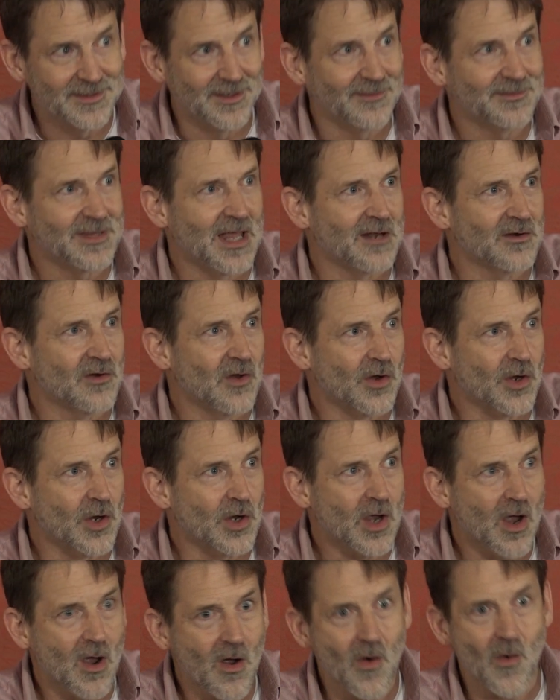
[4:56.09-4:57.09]
Not that long
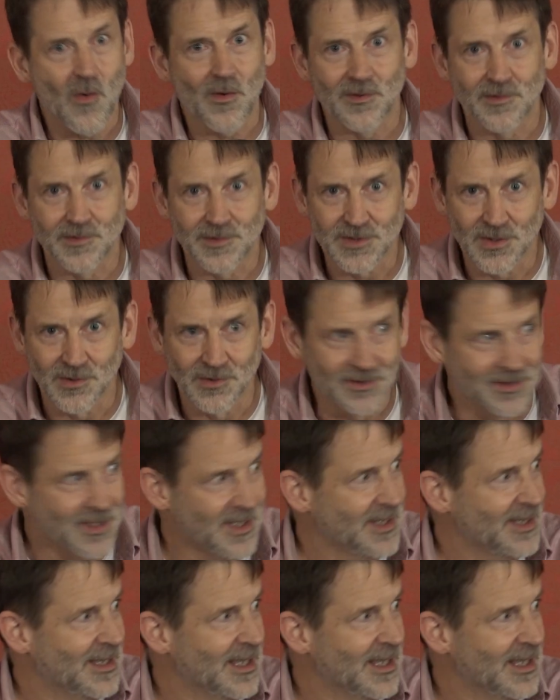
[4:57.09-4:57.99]
ago, we were told